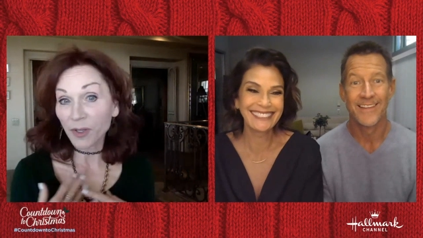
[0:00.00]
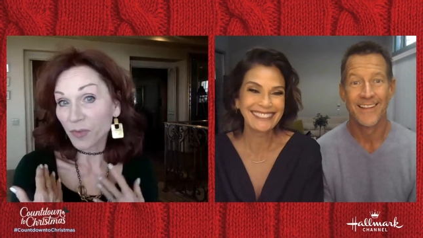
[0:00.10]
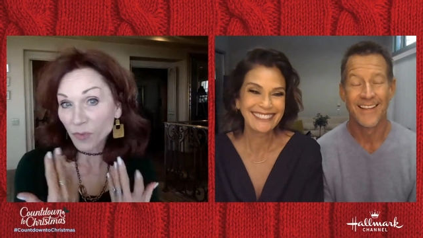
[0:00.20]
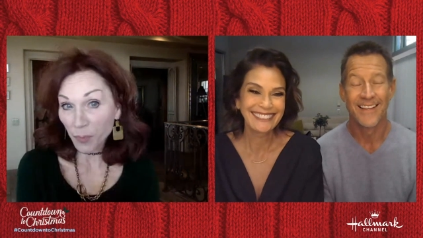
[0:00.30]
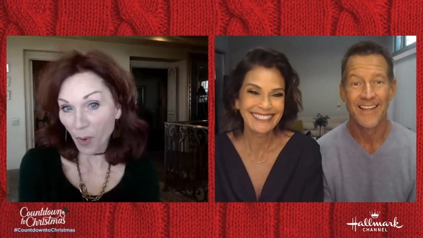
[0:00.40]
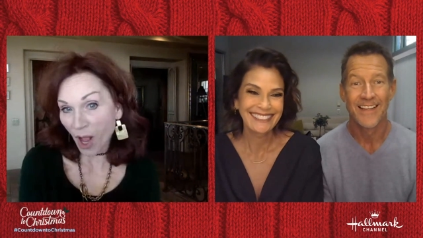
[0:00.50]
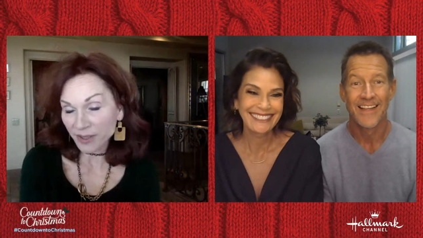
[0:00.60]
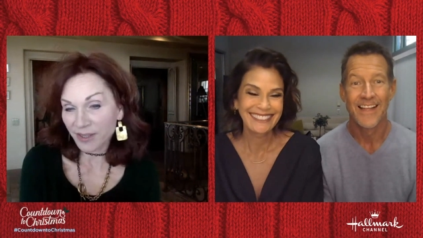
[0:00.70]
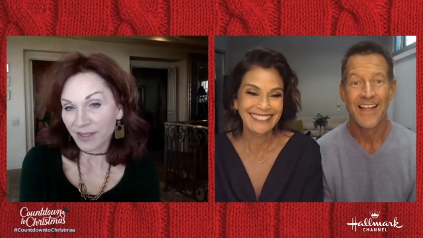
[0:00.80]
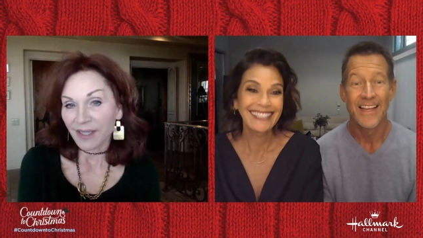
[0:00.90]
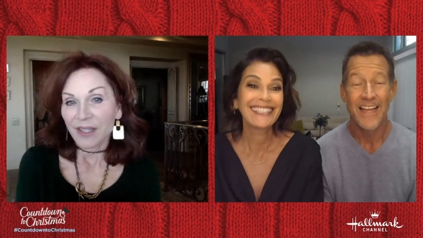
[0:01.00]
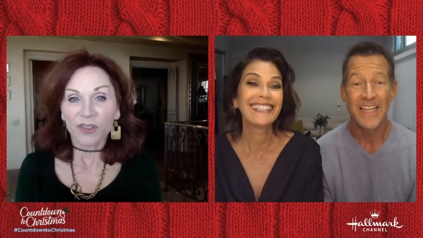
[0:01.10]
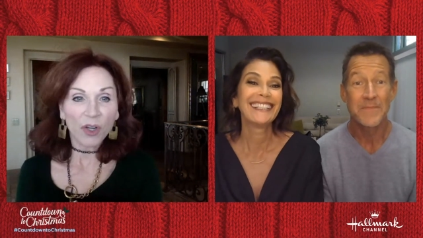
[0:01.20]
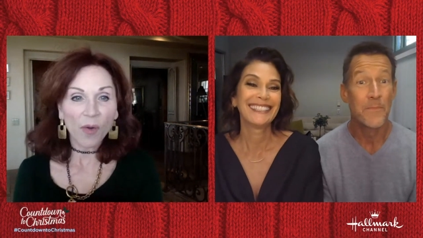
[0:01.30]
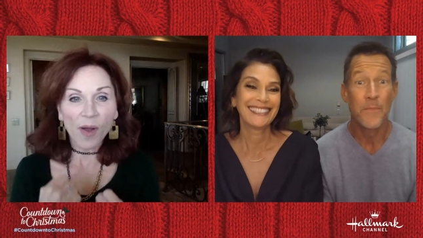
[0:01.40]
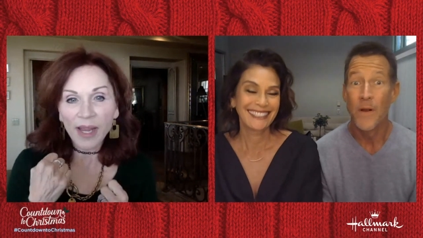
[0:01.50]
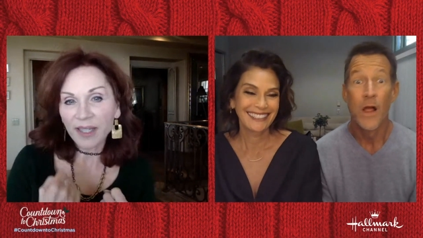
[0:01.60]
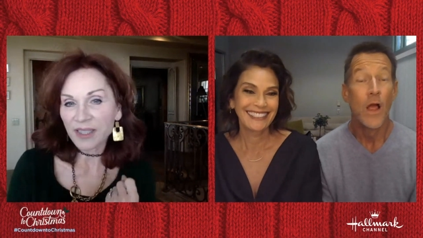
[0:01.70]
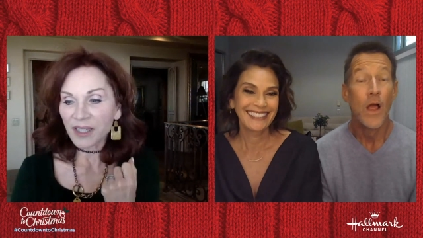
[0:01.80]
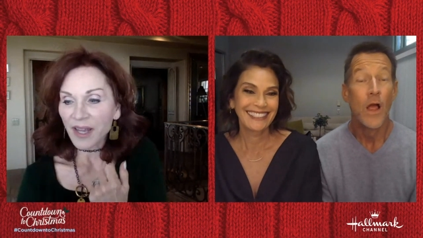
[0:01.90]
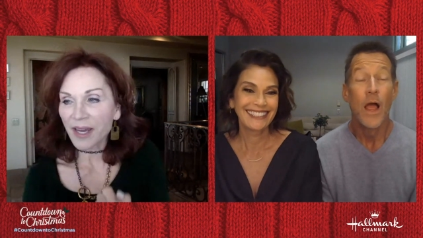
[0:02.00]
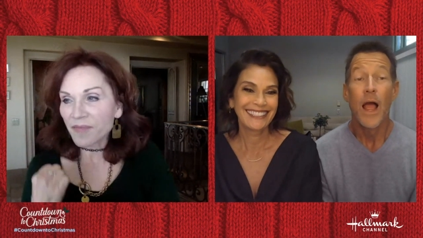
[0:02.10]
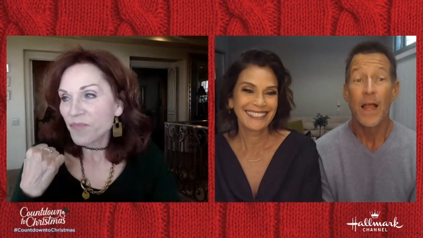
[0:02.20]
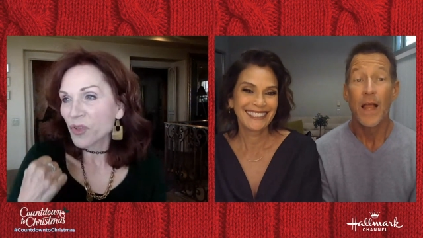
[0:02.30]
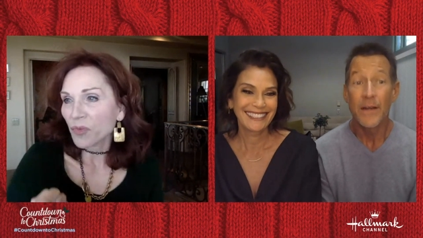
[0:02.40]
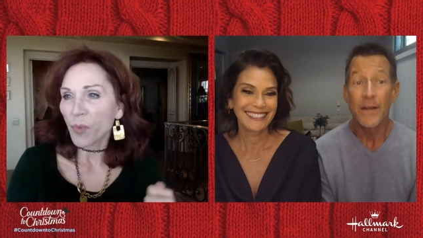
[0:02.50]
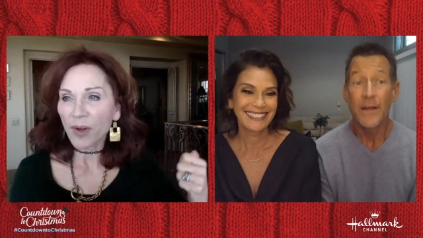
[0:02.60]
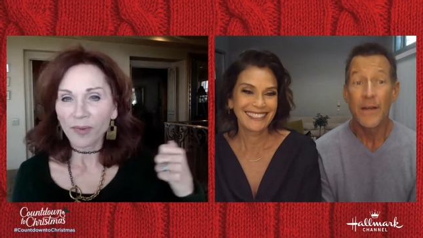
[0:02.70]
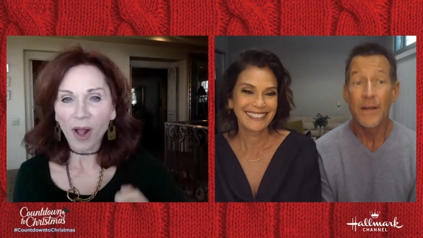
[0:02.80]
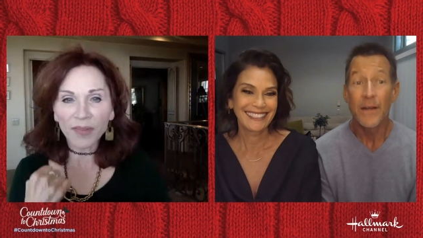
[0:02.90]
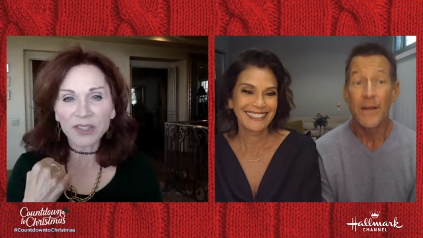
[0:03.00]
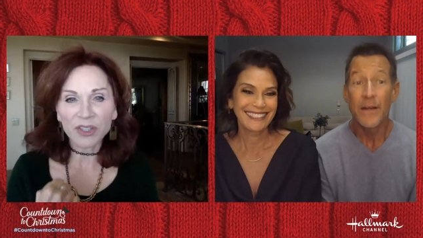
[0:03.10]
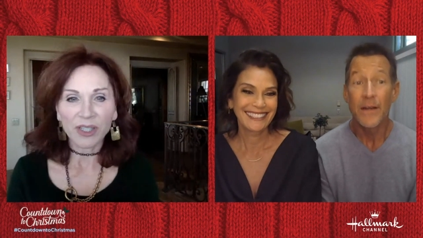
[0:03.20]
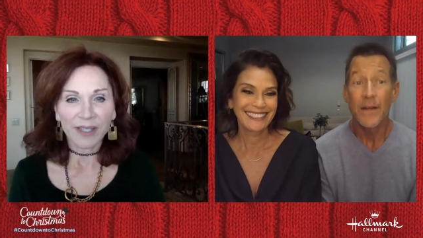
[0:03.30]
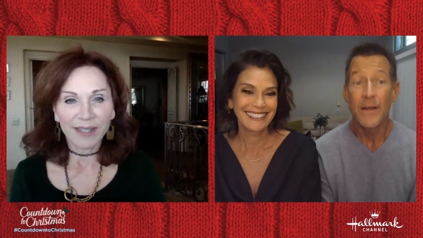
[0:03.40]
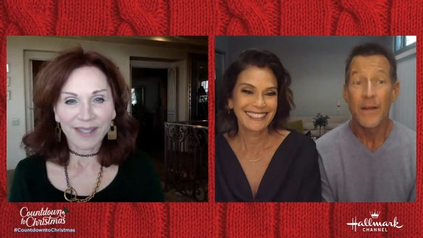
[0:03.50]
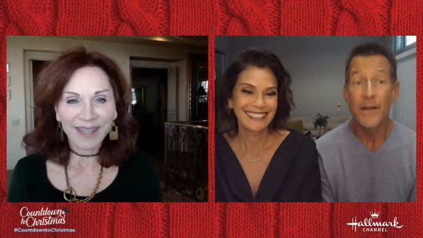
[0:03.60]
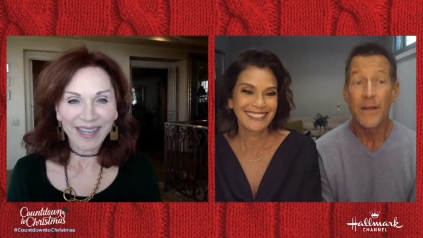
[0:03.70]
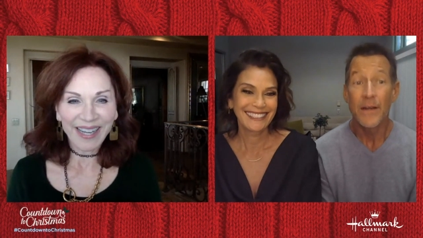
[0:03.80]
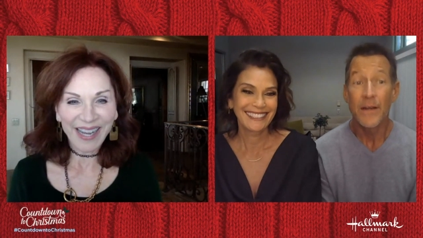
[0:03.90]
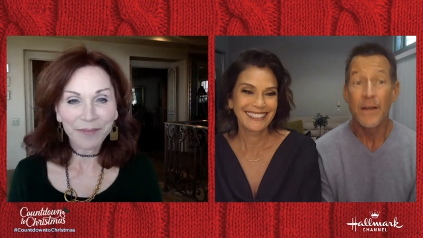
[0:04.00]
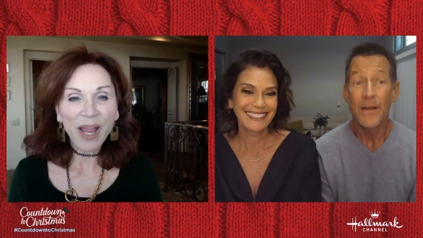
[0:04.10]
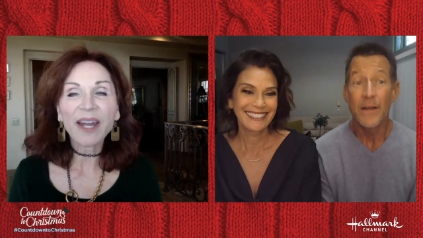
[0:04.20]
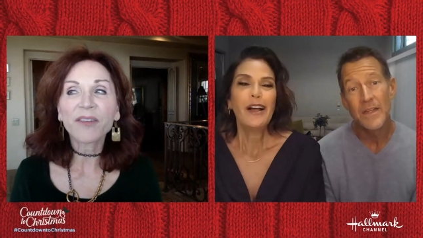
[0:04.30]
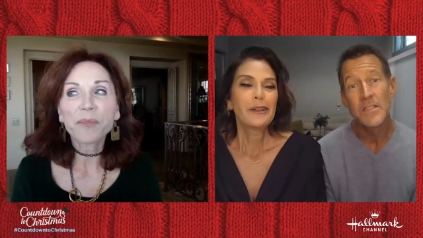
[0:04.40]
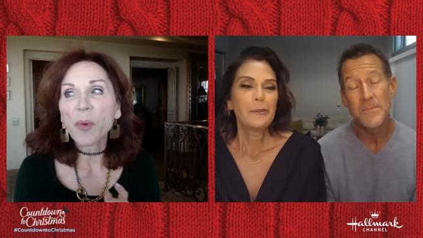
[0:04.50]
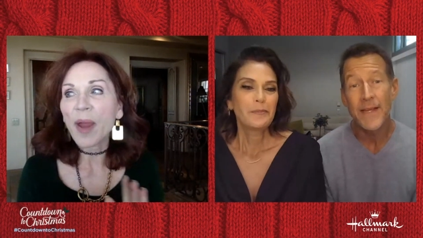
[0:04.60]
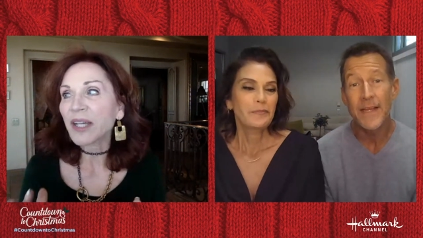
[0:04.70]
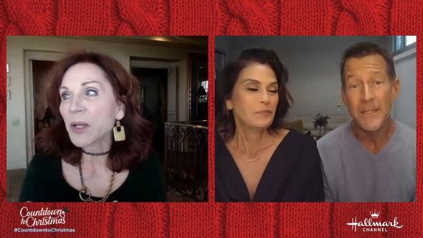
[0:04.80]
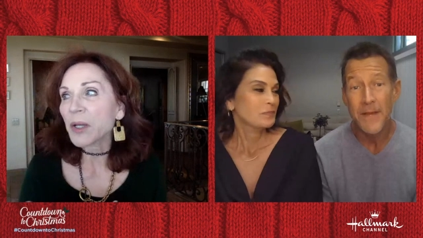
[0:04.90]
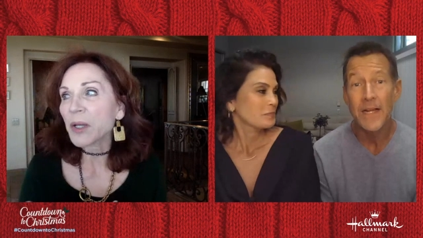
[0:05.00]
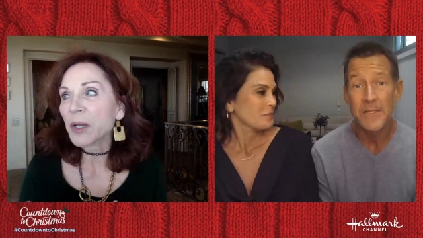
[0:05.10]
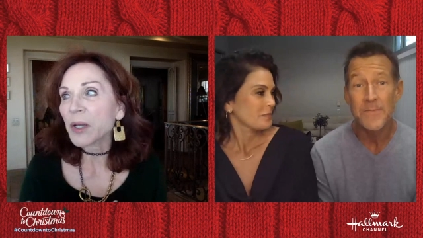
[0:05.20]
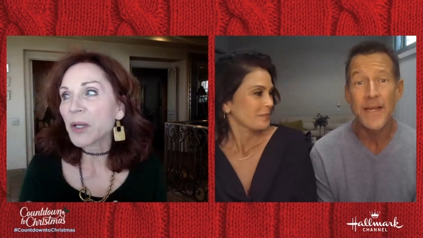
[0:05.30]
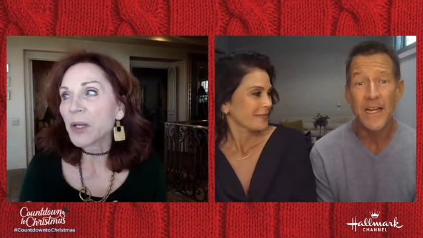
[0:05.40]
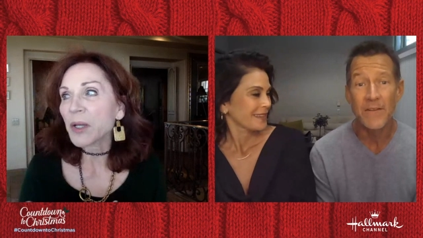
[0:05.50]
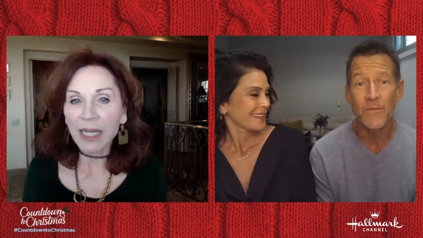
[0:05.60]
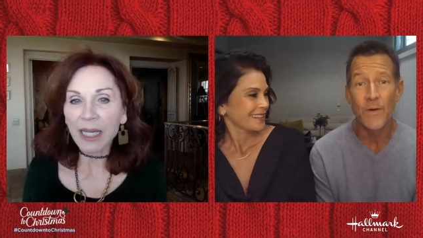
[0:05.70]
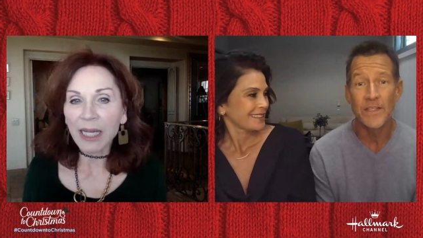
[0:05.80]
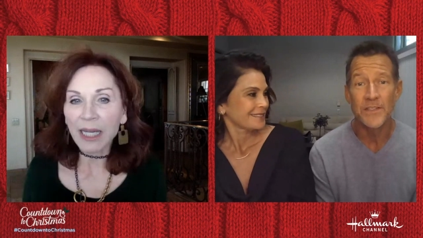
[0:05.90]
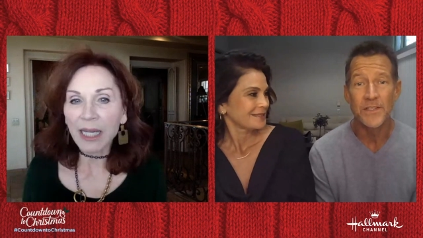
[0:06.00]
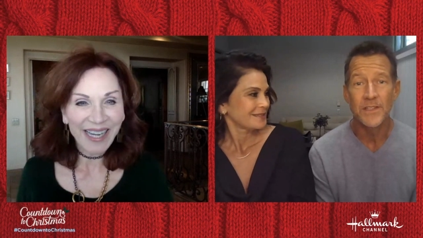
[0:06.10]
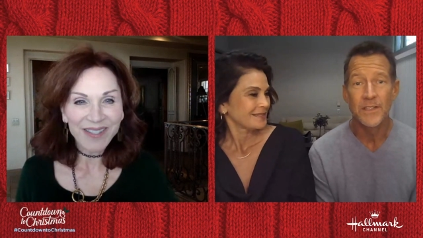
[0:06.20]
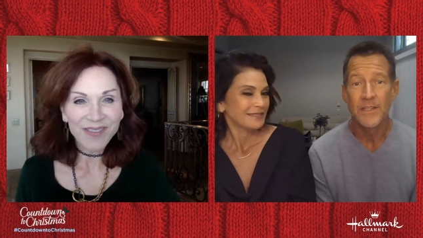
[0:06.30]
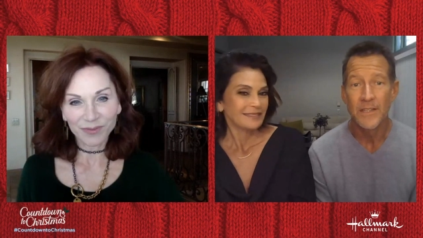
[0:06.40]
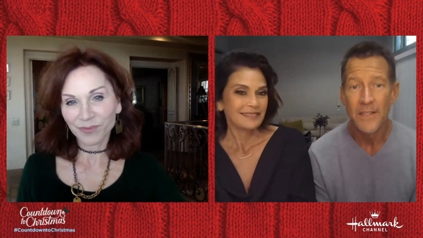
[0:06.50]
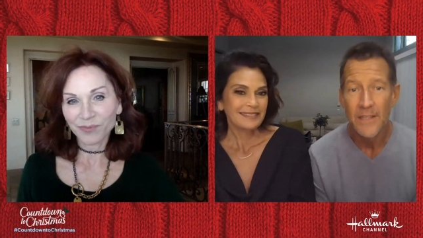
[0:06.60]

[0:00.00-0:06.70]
Speaker 1: I play your boss. So I get to like. Speaking of, I'm kind of Miranda.
Speaker 2: Speak, speaking of,